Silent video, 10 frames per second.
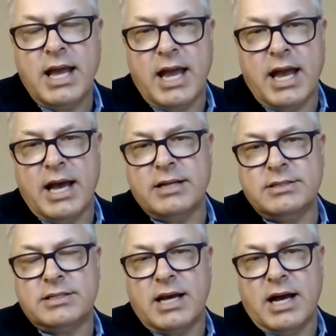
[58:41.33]

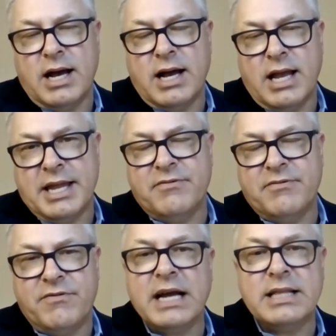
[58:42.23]
and uh, and
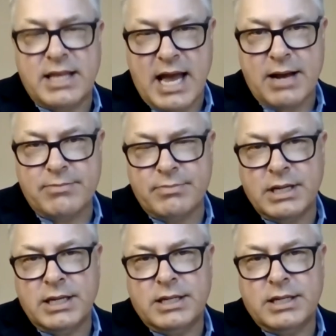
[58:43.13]
invite them